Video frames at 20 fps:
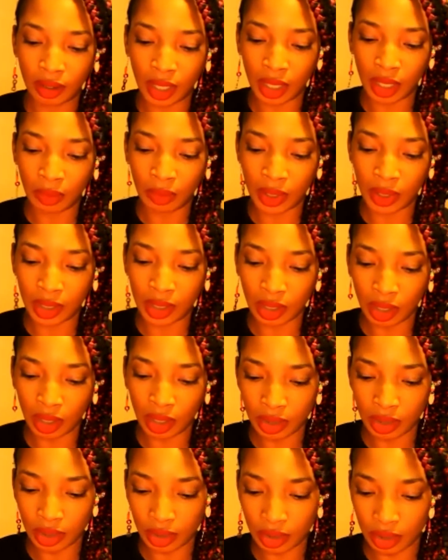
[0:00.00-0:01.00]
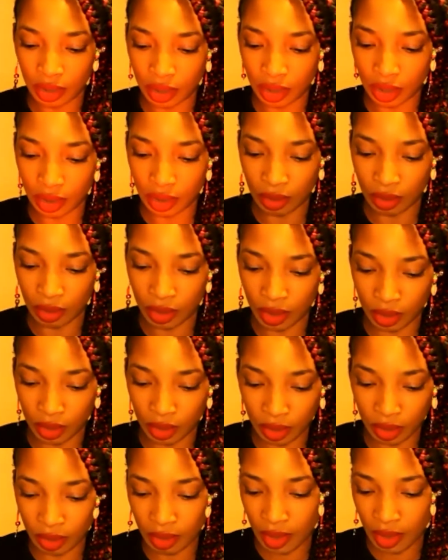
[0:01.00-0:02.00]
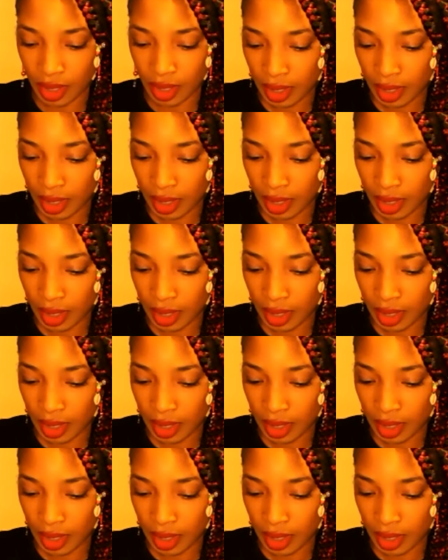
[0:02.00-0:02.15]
I wanted to also show you